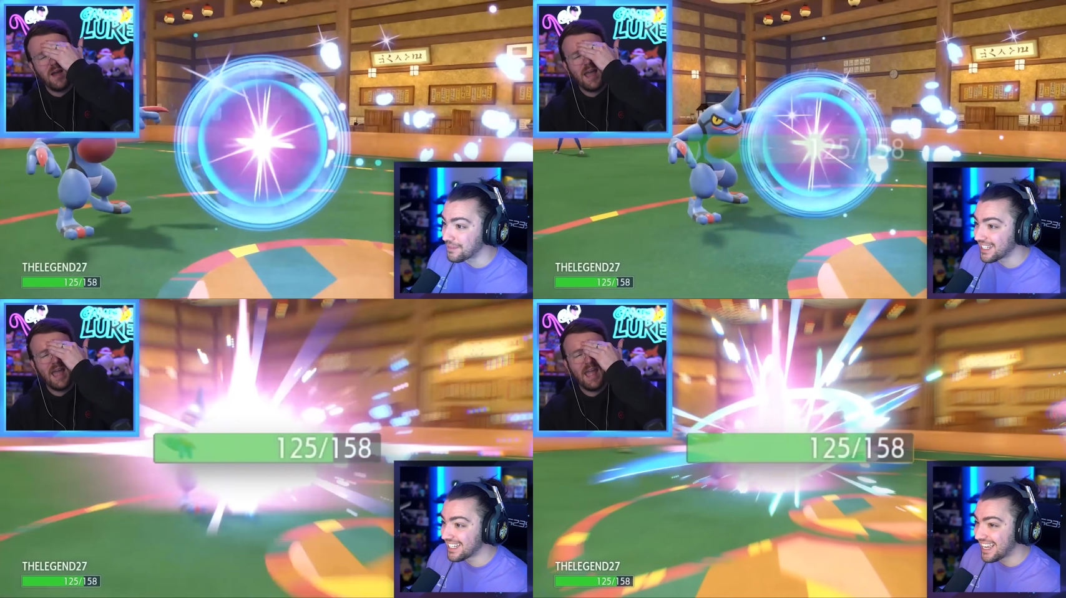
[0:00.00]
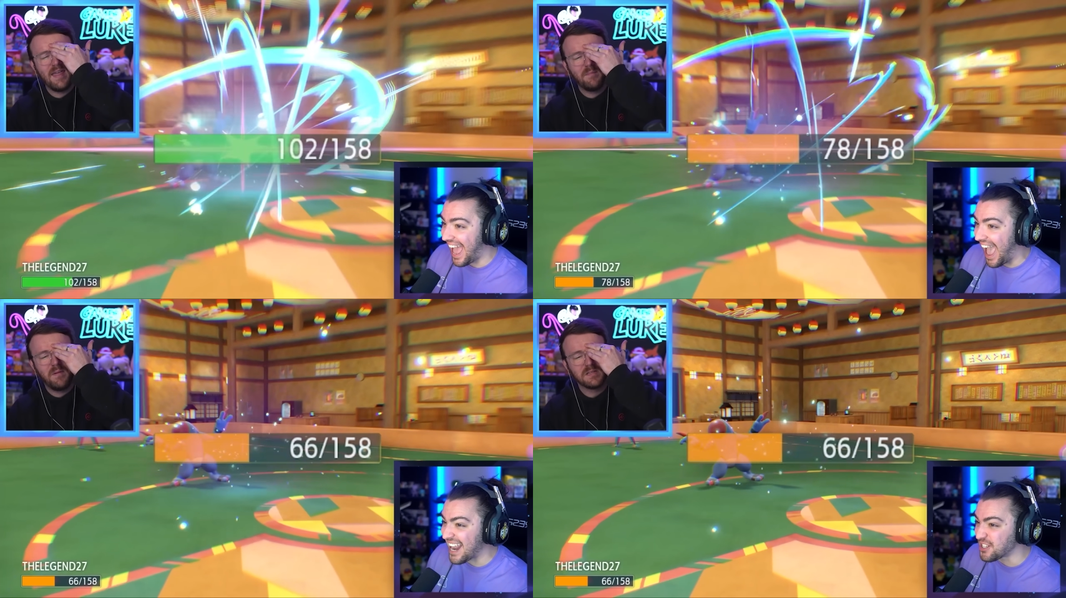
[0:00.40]

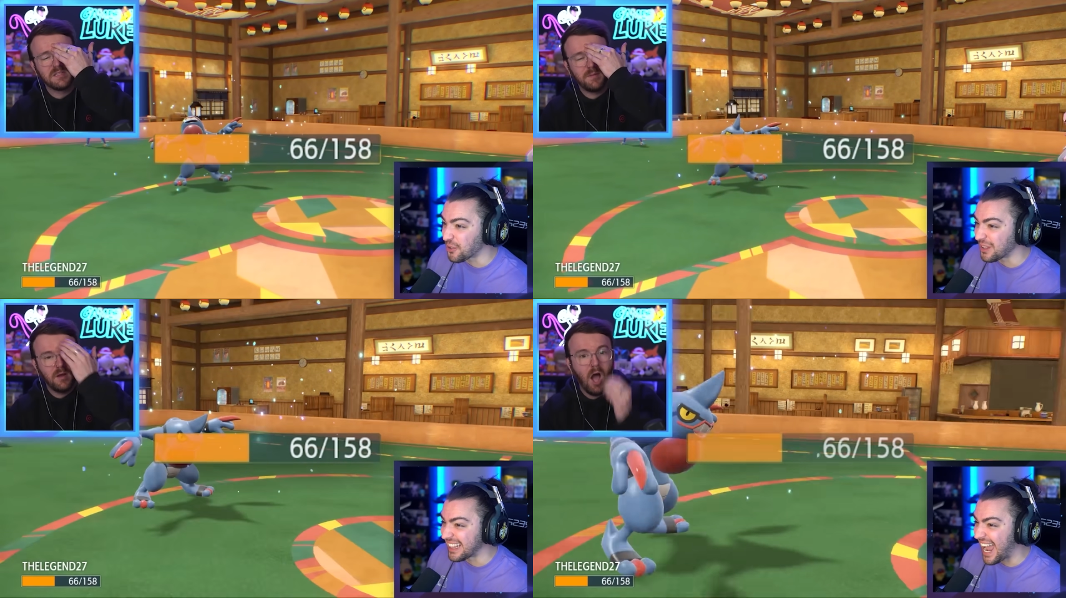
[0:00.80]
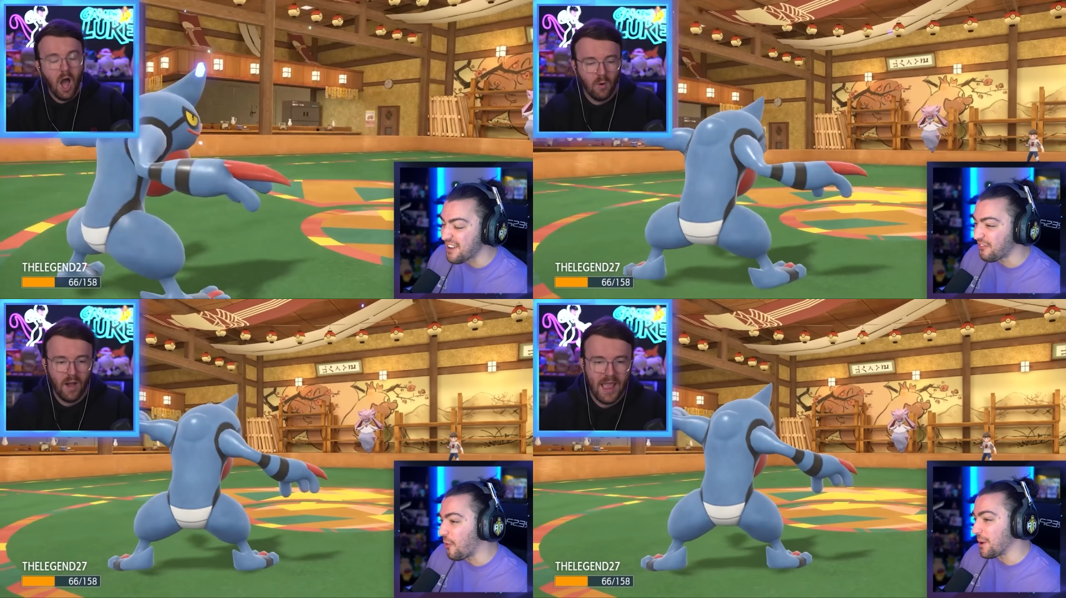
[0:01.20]
Speaker 1: way. It must have been.
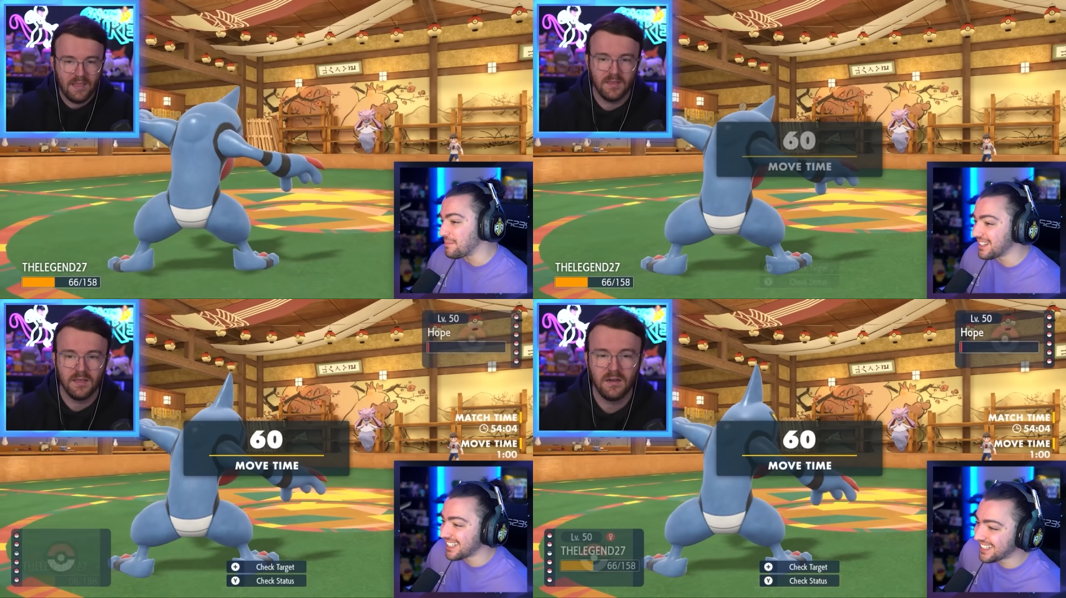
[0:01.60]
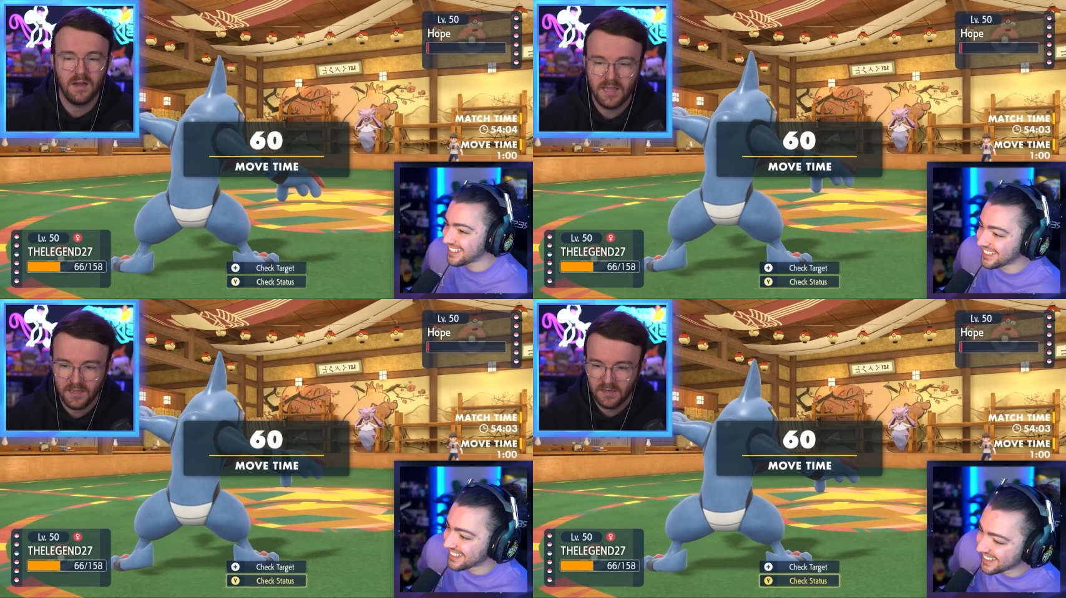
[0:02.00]
Oh, I ate it.
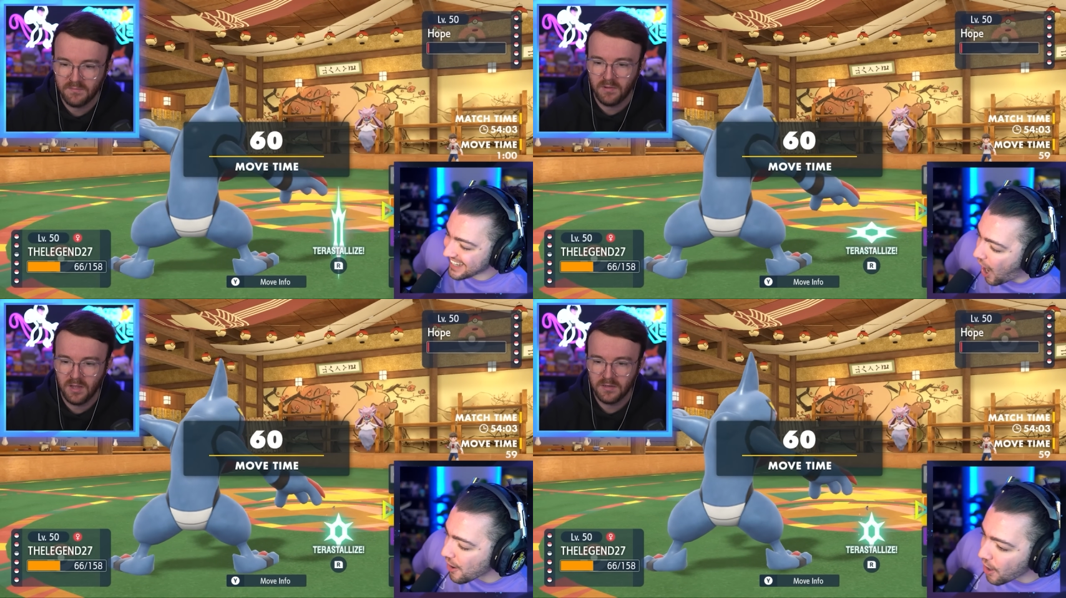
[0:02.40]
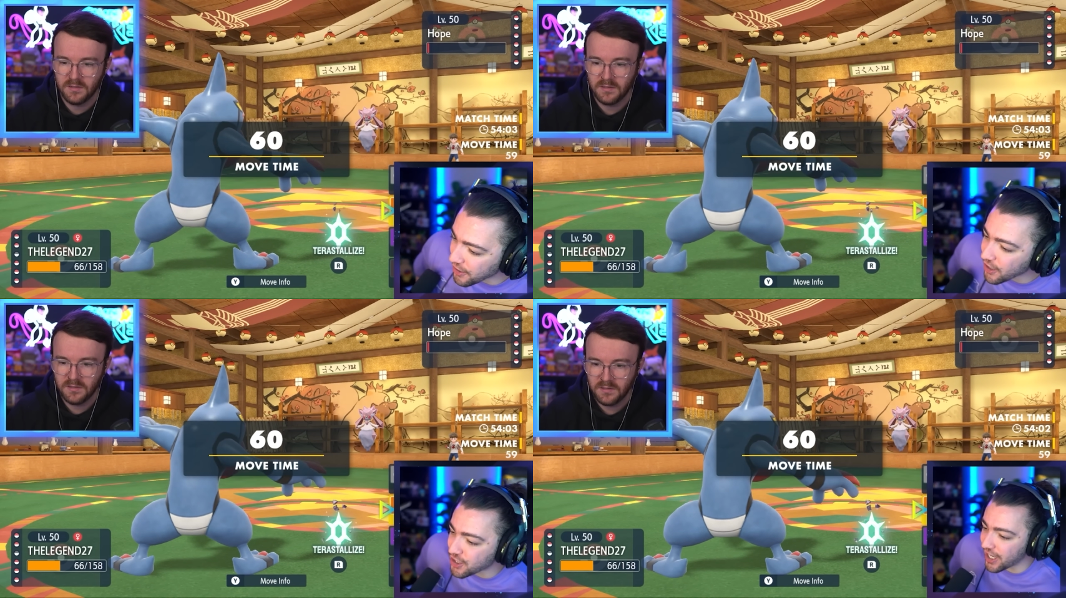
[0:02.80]
Never mind. No,
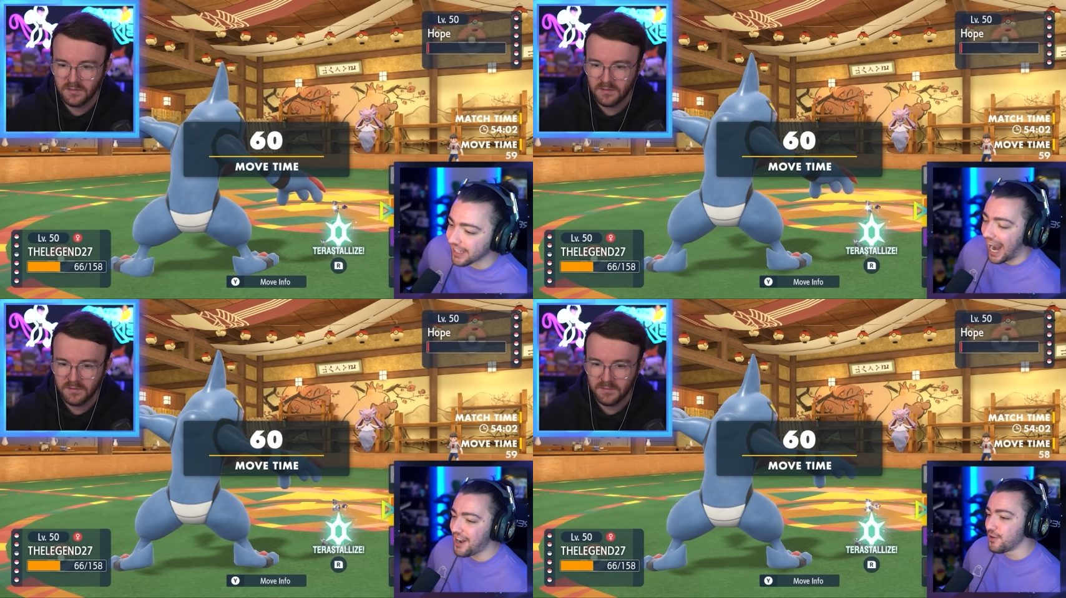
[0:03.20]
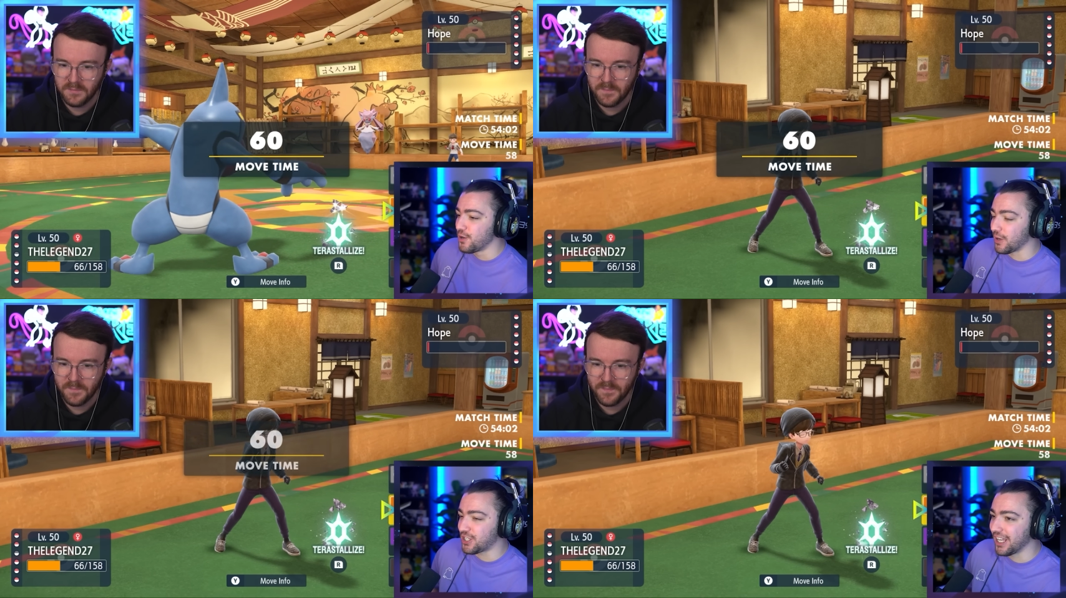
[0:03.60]
you're chilling. I knew
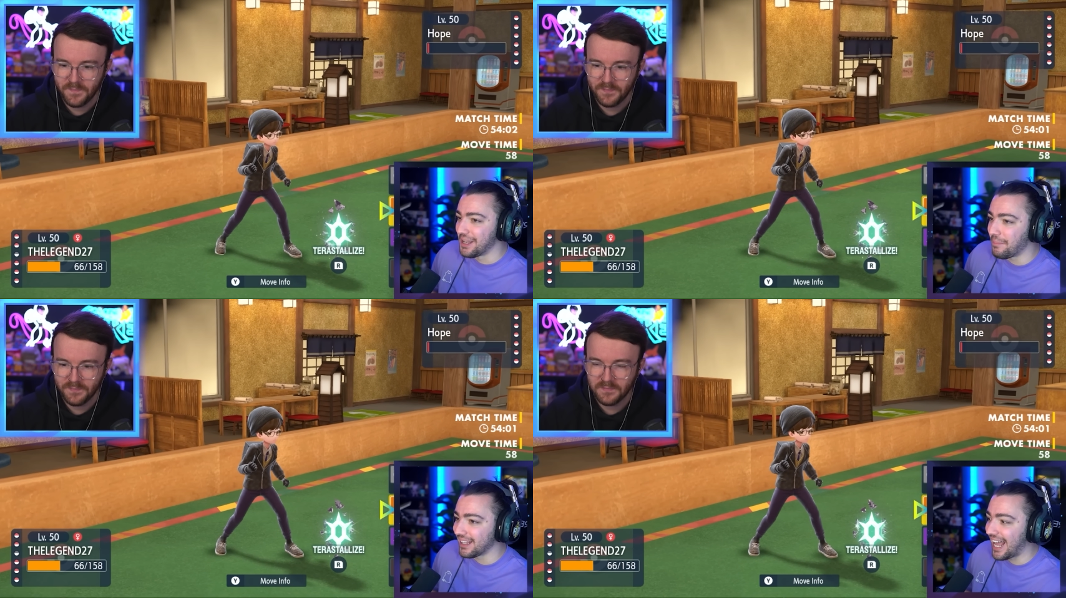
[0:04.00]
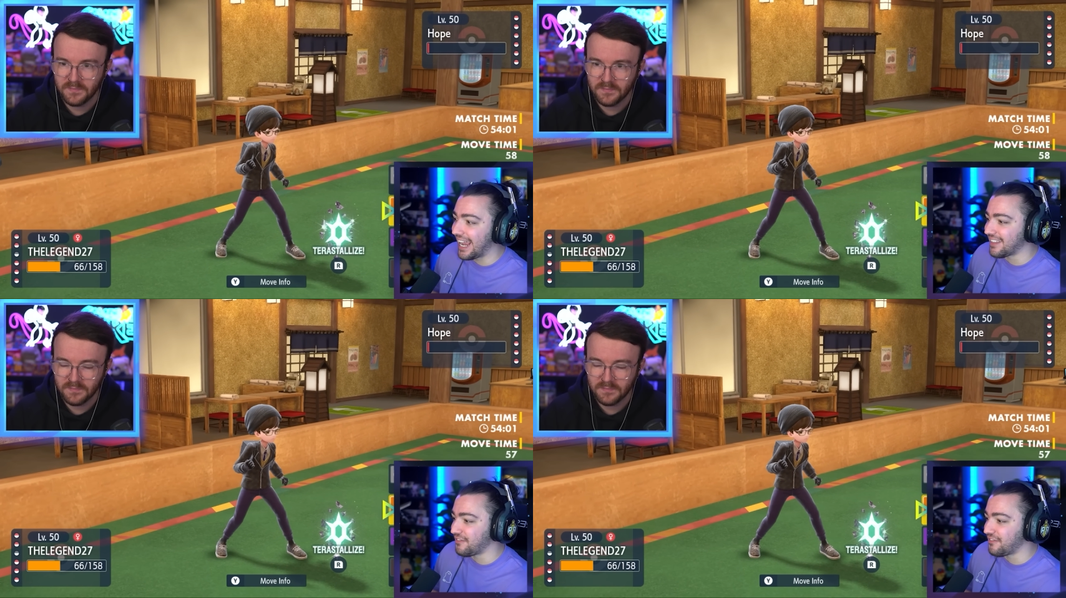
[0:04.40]
you were chilling, but like the